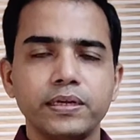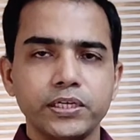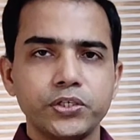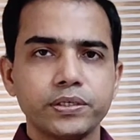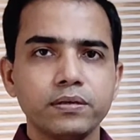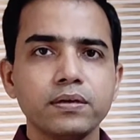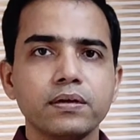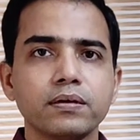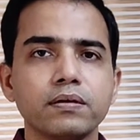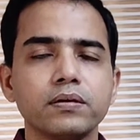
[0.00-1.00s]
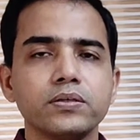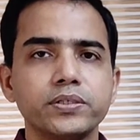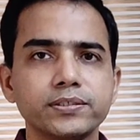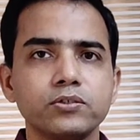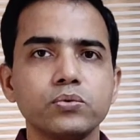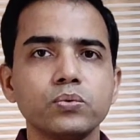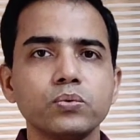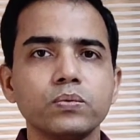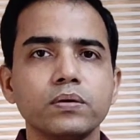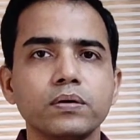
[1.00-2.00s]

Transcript: nation, just to